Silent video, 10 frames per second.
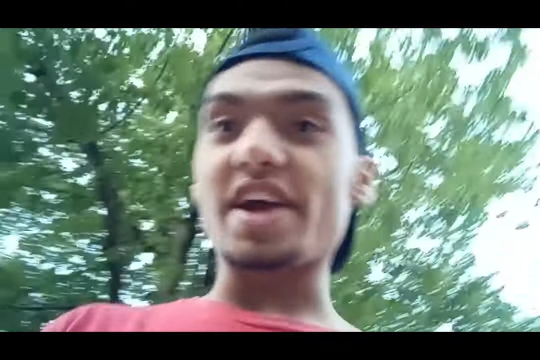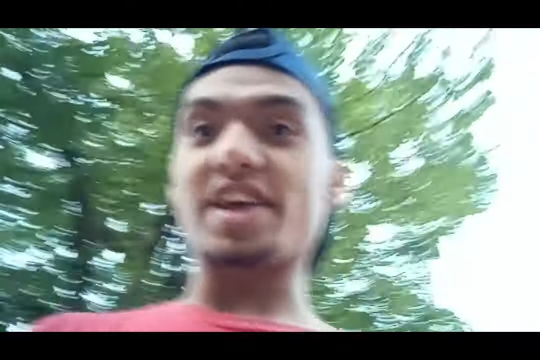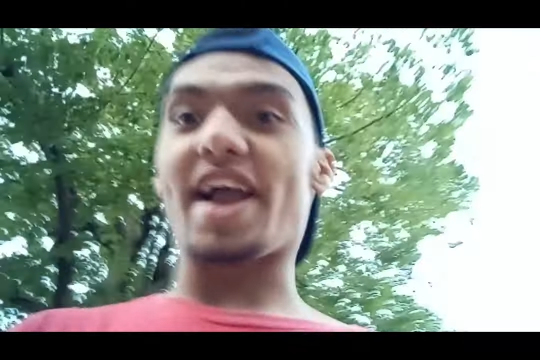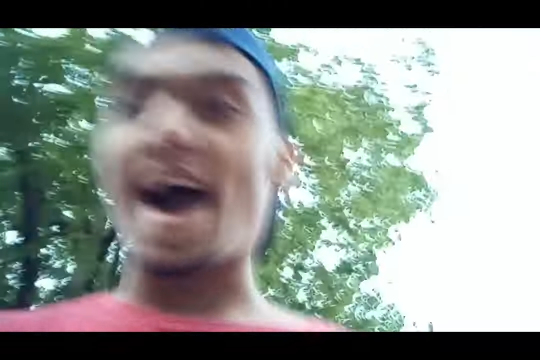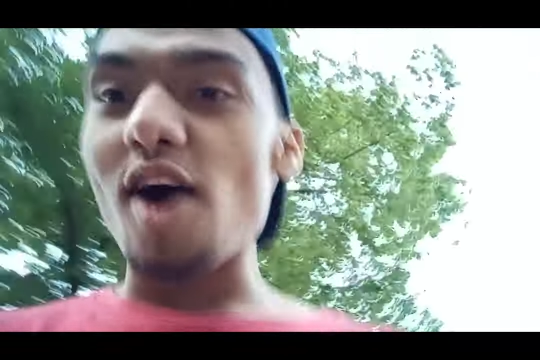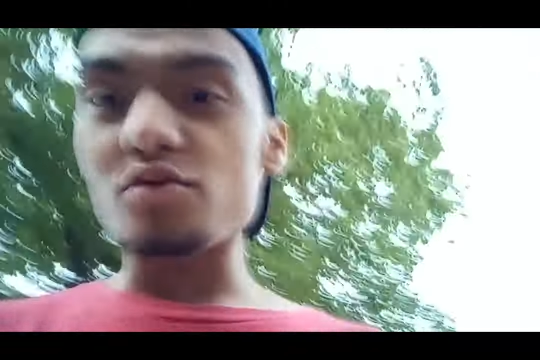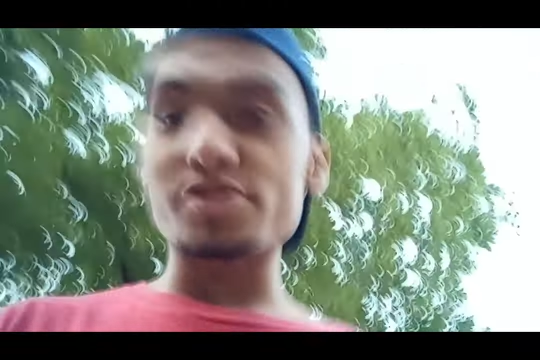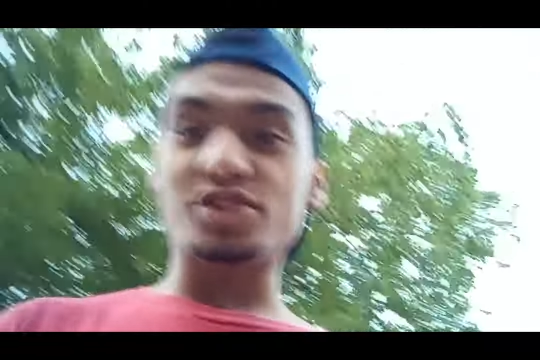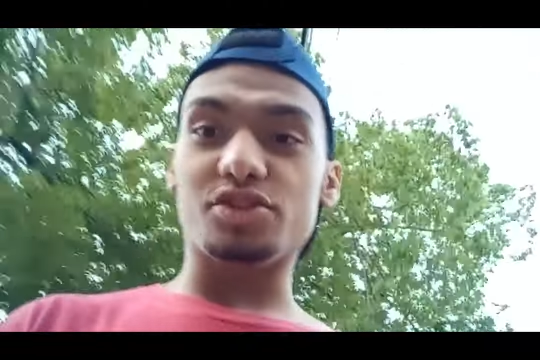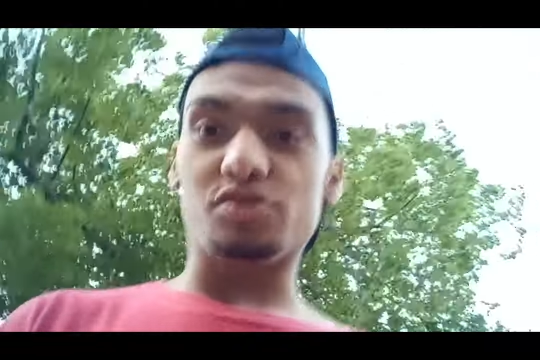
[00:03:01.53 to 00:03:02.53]
like an hour
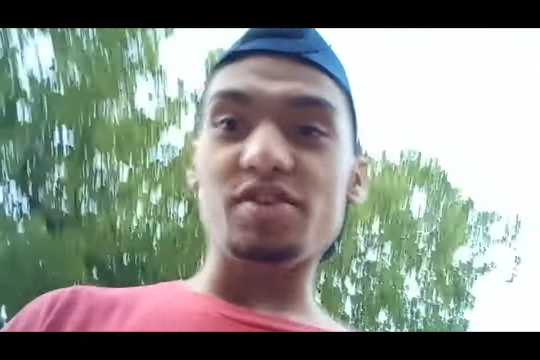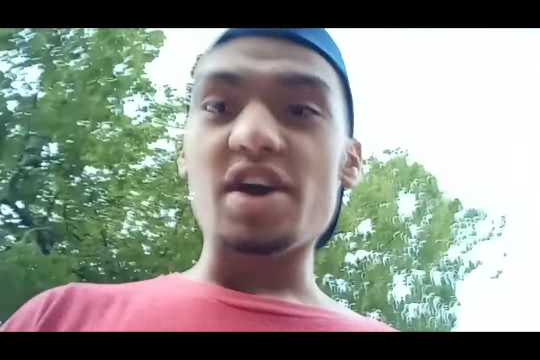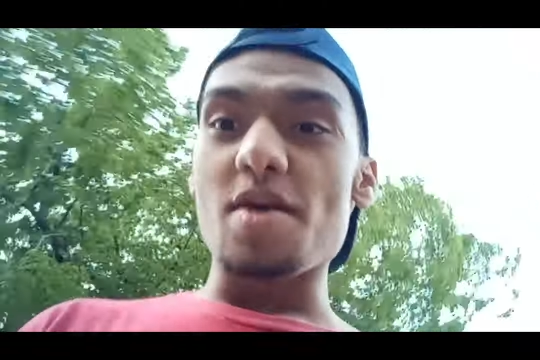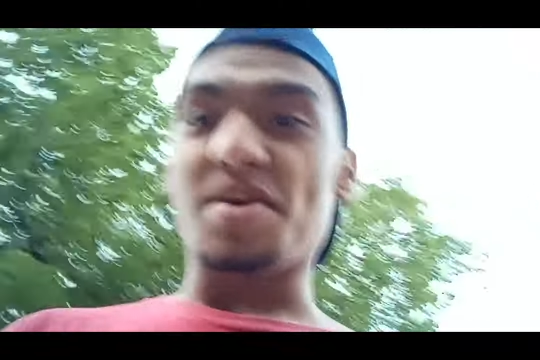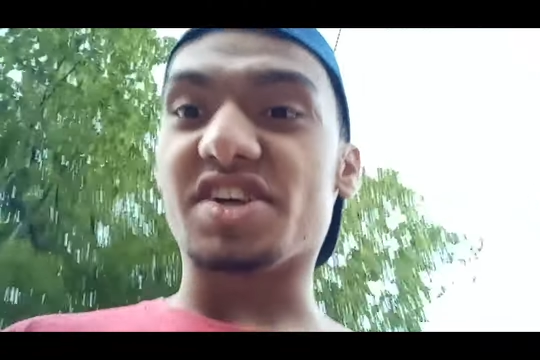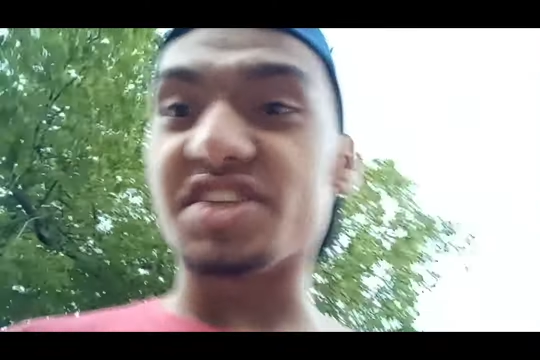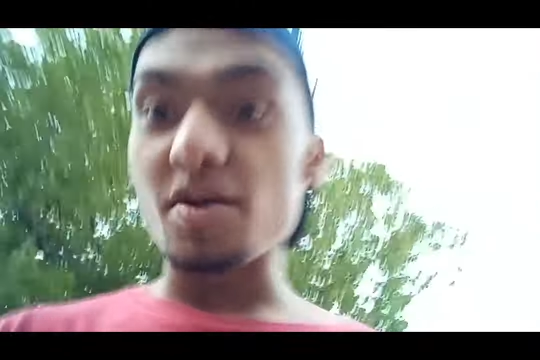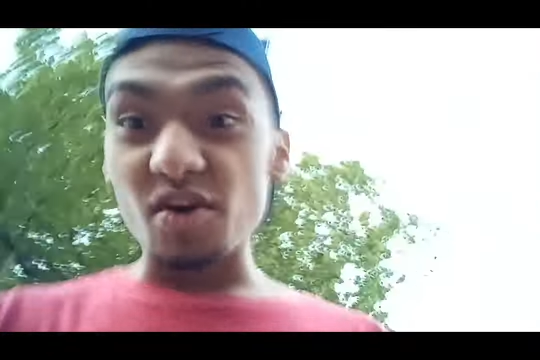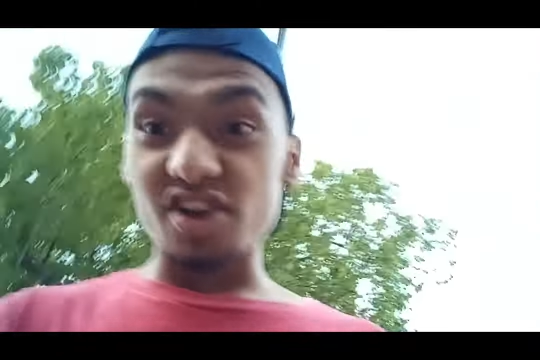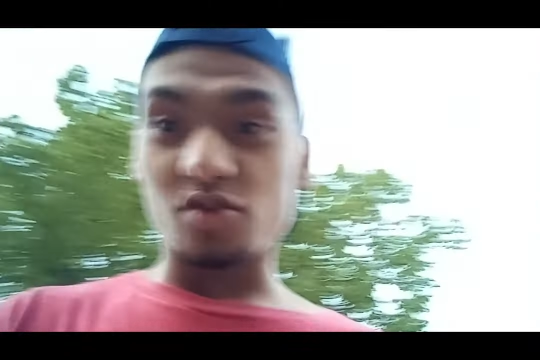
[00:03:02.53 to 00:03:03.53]
or two because they
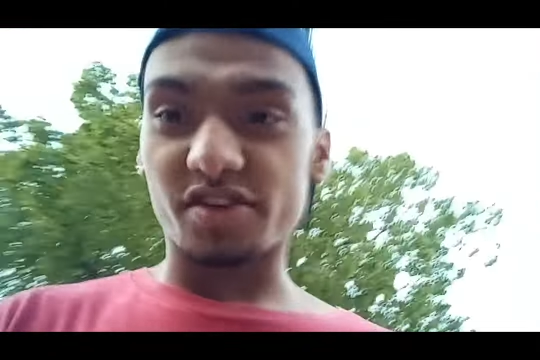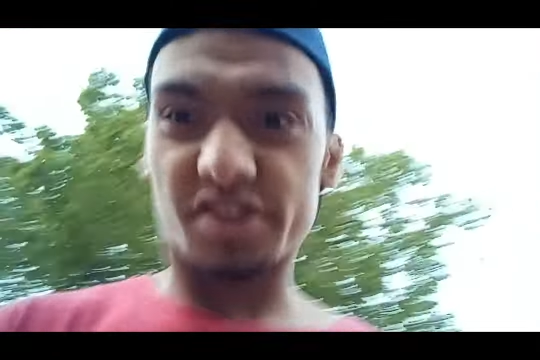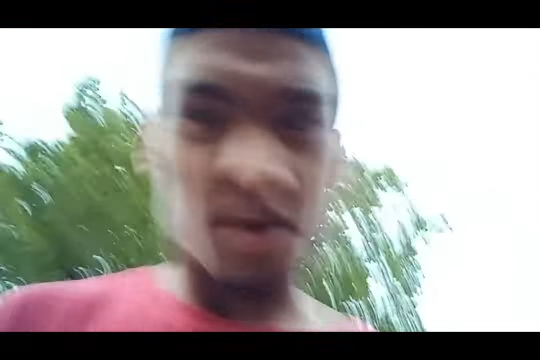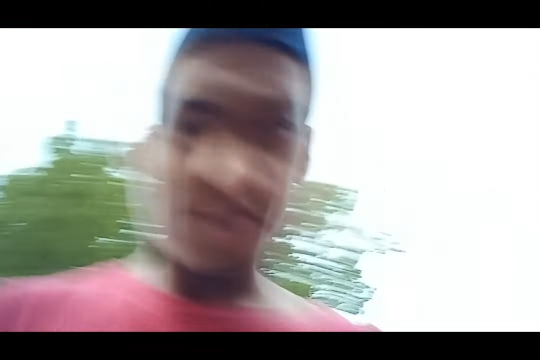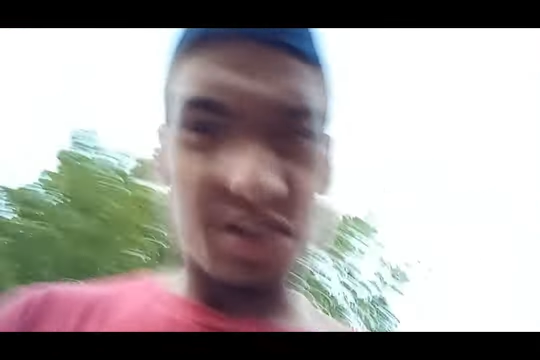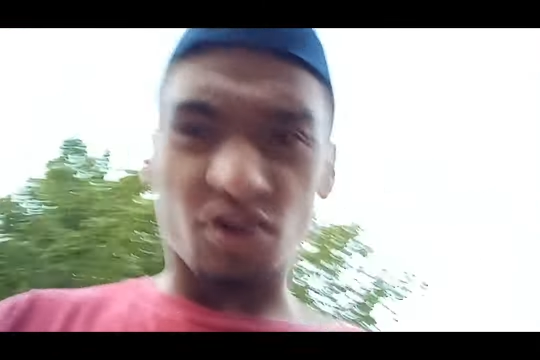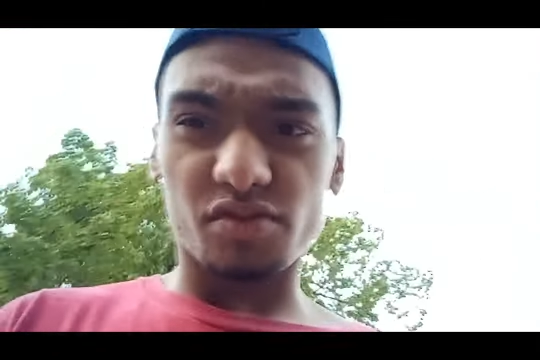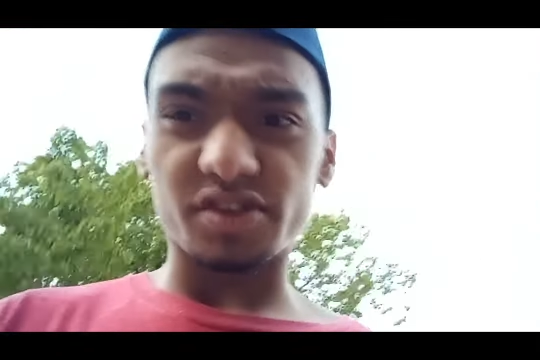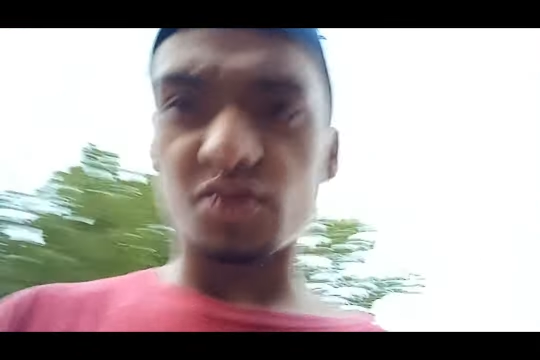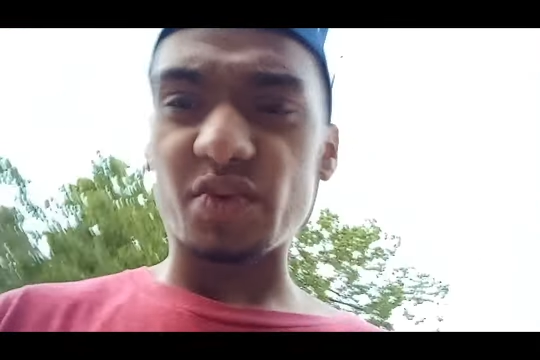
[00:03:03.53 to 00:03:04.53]
want to go to Dunkin'
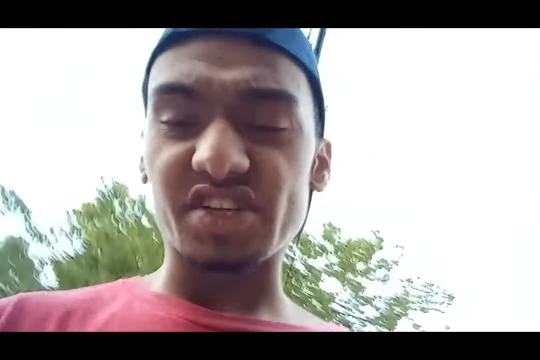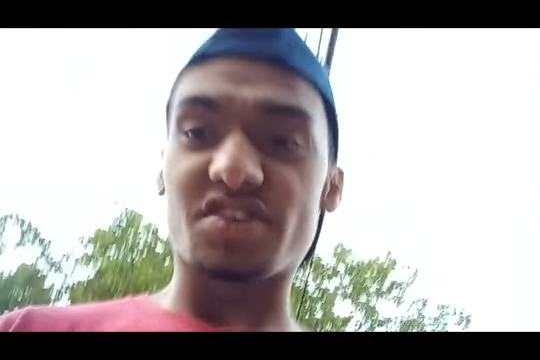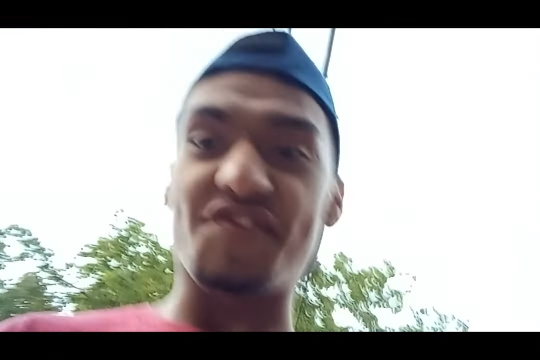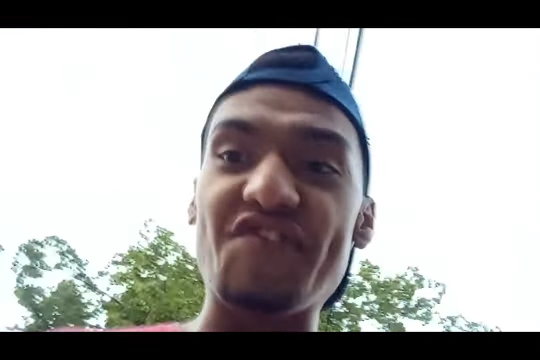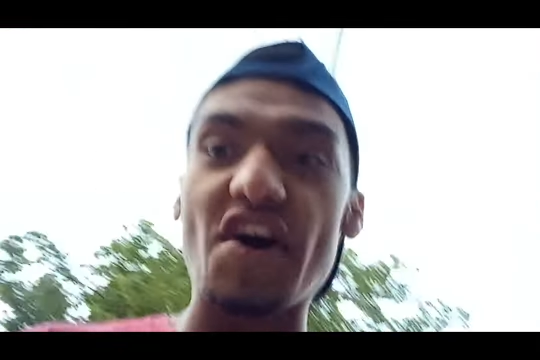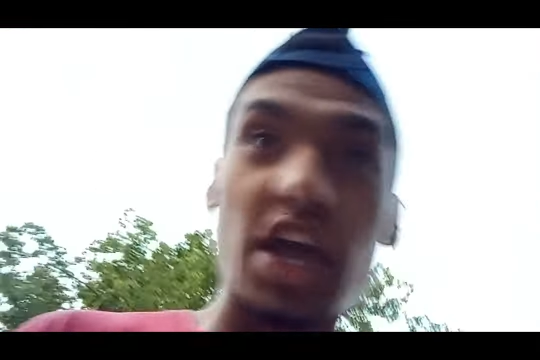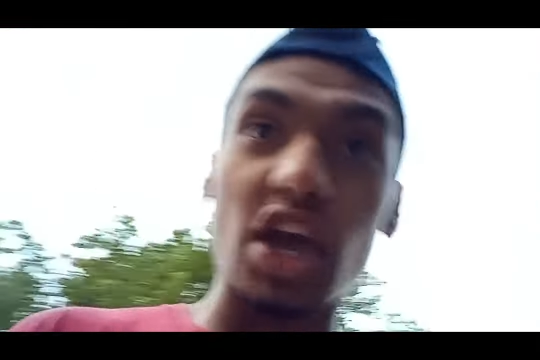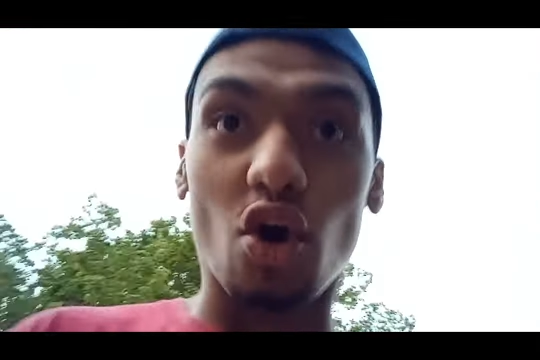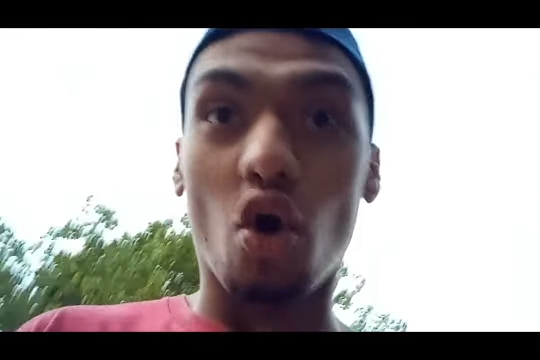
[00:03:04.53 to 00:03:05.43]
Donuts when it's a fucking